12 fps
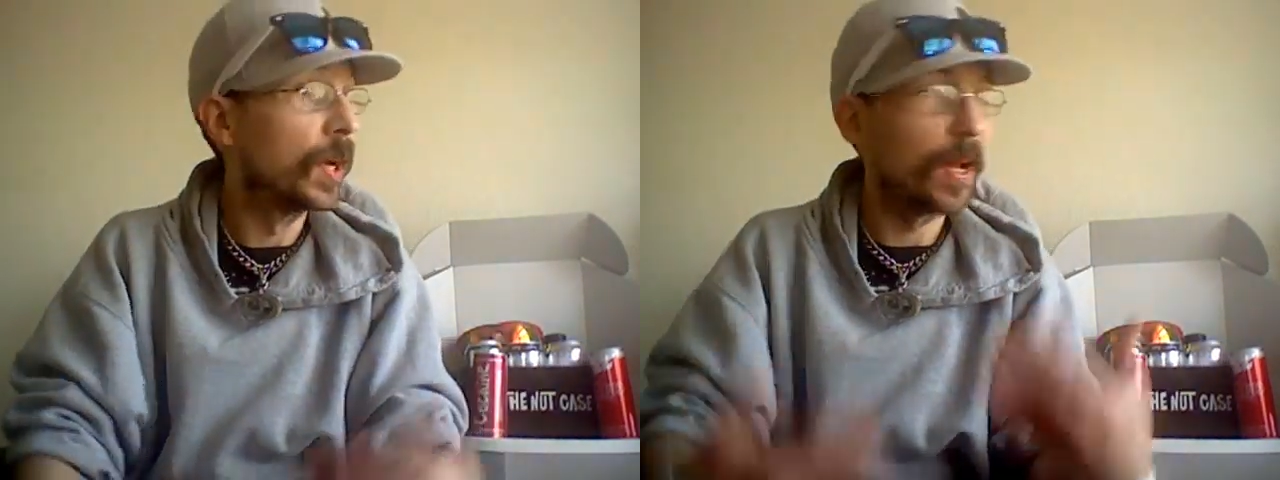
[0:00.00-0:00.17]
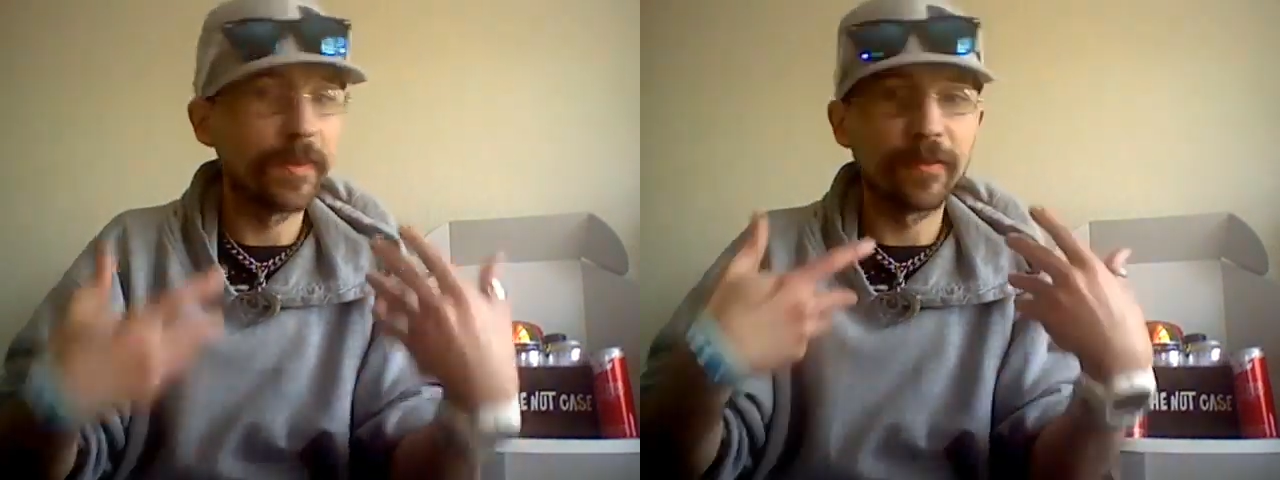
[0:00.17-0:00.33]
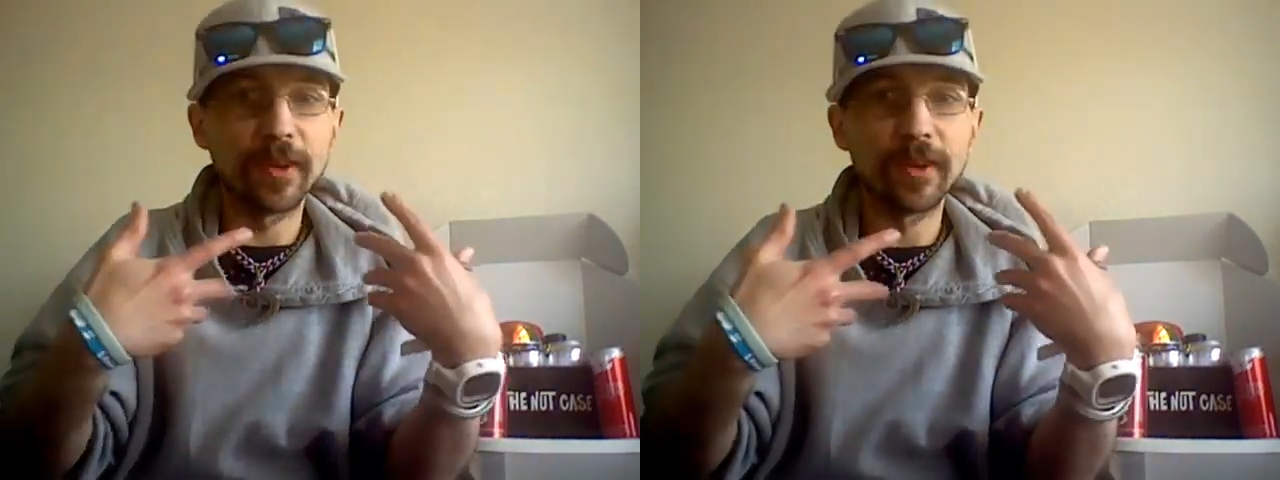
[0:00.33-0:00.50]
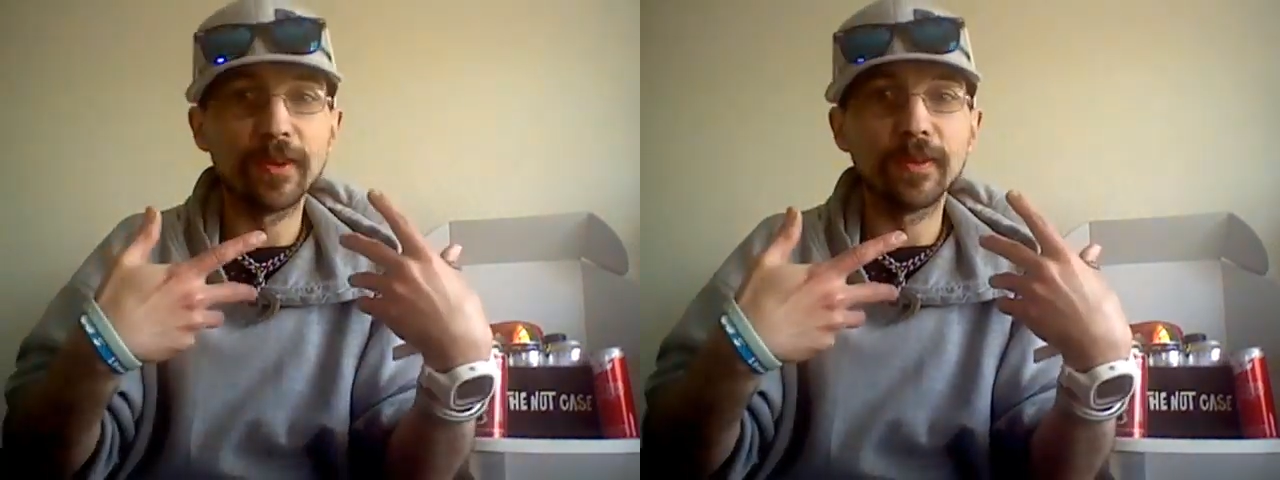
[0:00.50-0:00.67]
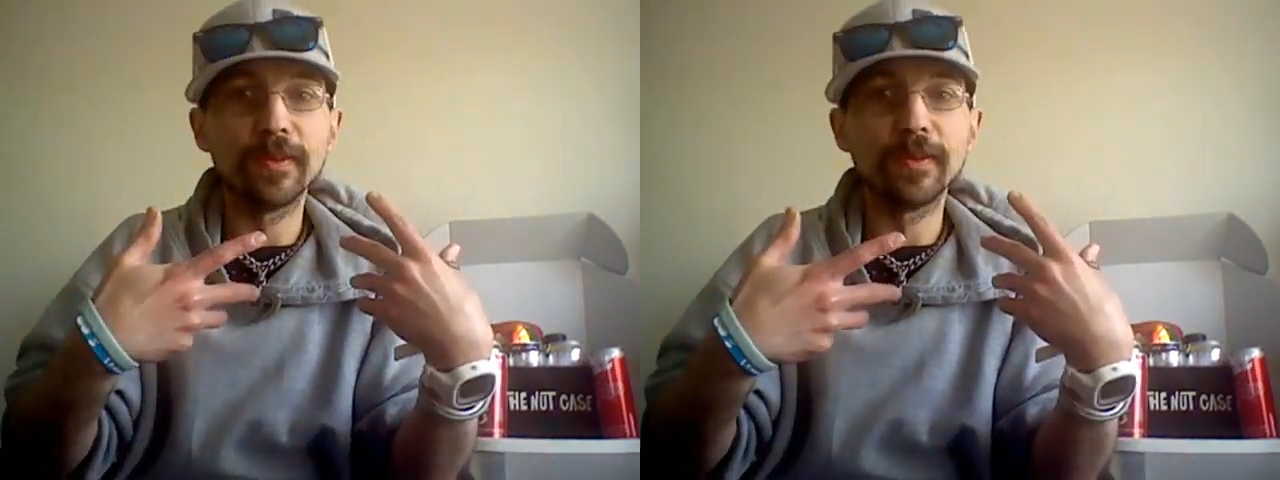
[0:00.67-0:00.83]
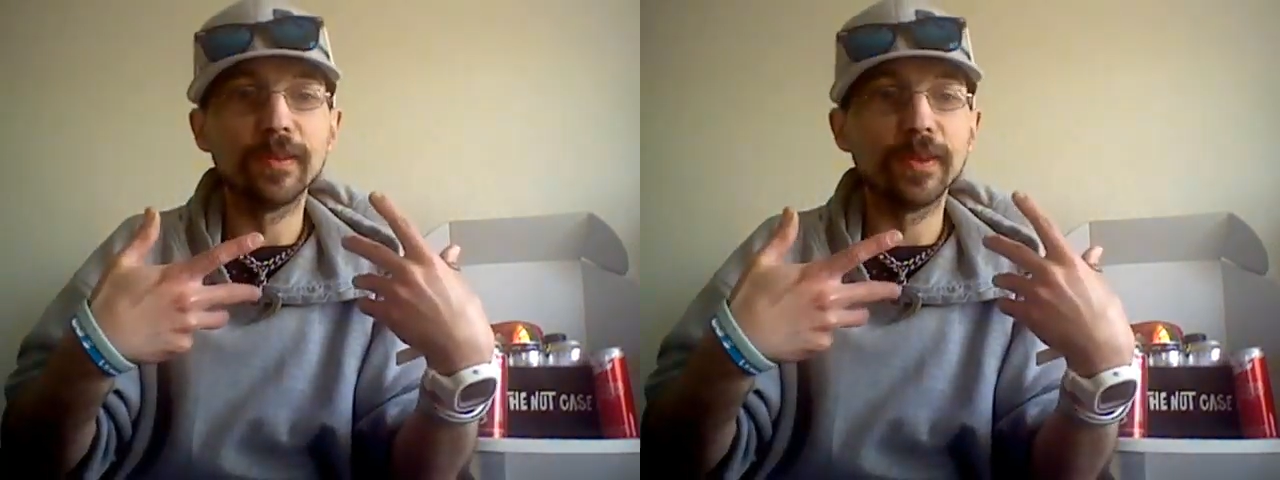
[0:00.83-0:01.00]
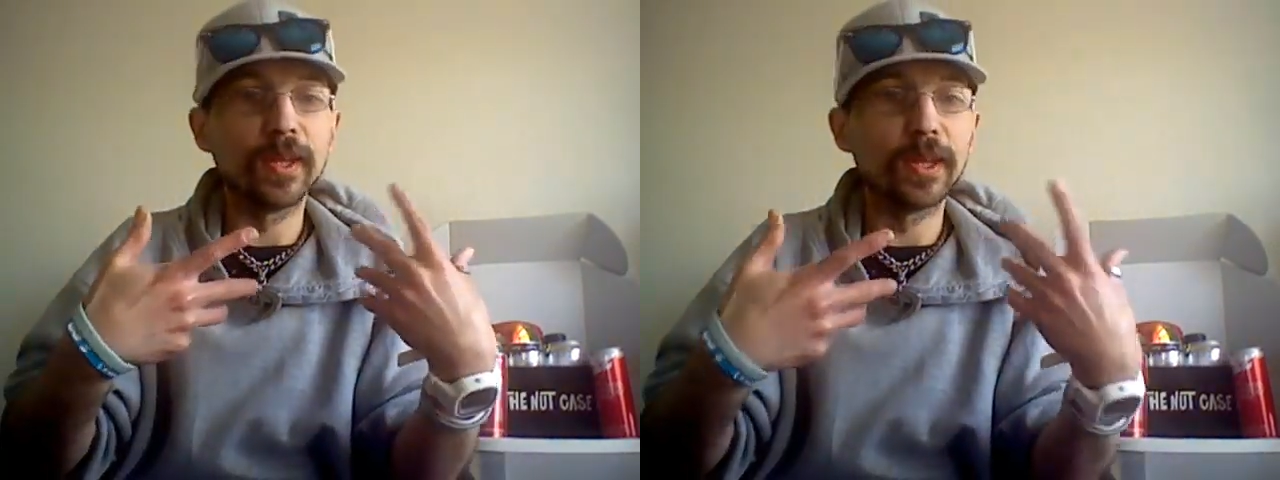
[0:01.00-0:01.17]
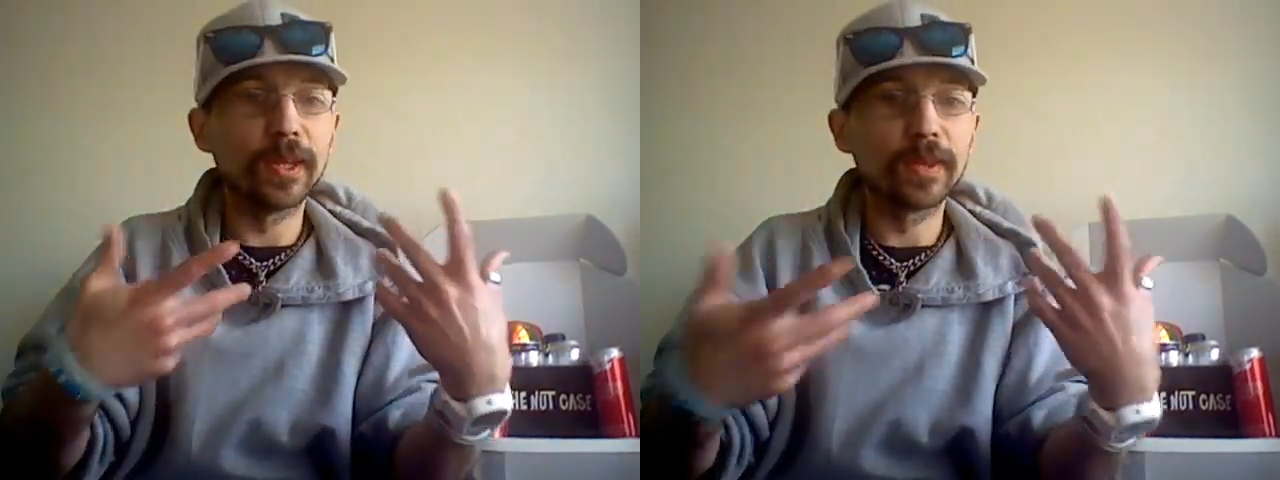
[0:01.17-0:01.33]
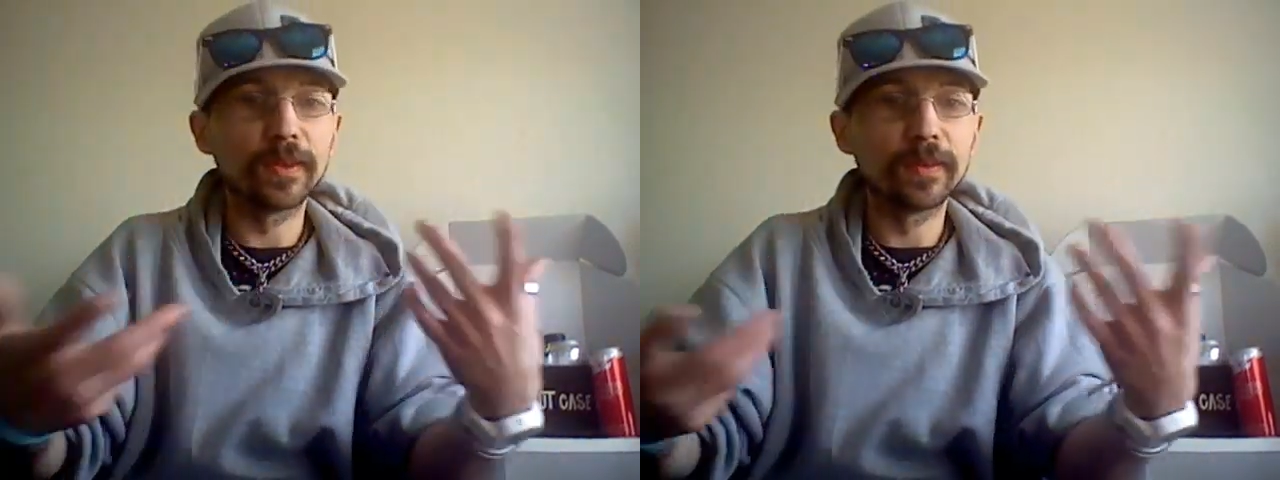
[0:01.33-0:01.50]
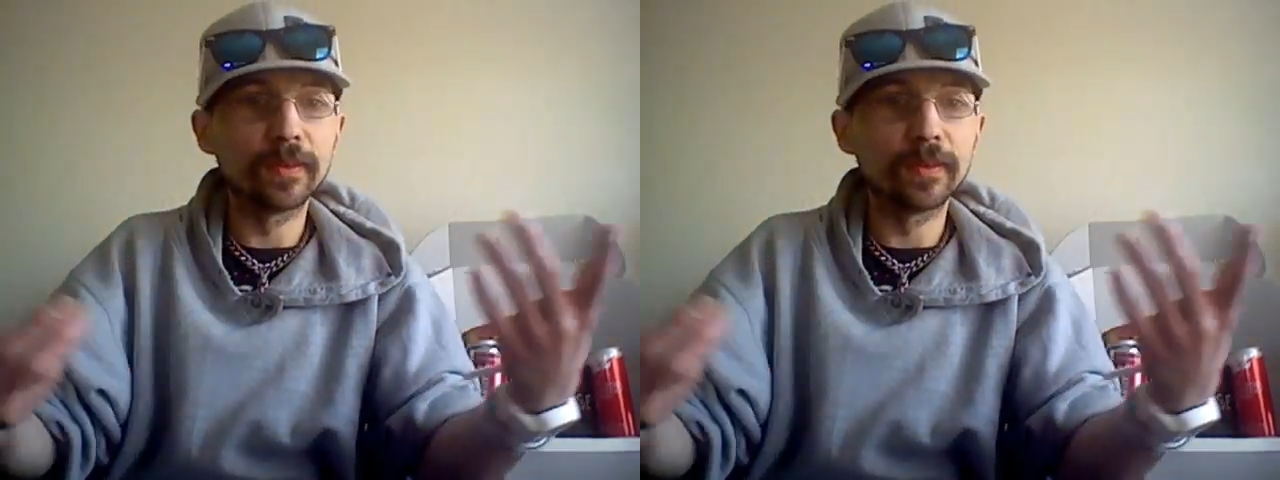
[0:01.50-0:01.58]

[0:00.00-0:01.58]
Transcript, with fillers: I found. Uh,